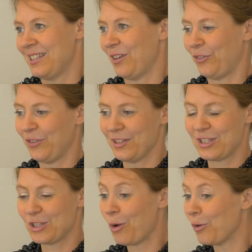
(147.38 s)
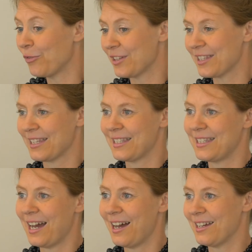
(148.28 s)
different solvents and
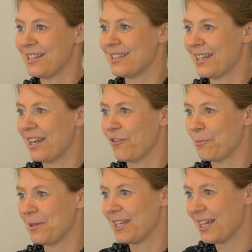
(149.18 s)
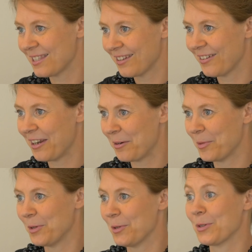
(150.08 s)
dyes that have been tested on
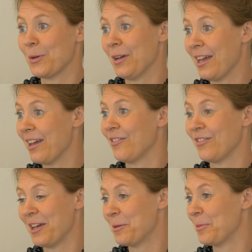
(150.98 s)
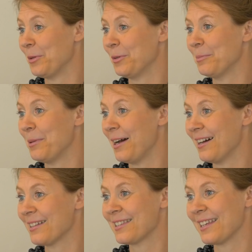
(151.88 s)
animals or have animal
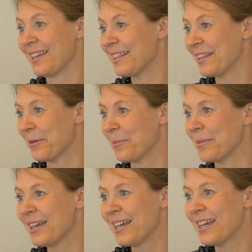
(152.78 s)
parts in them.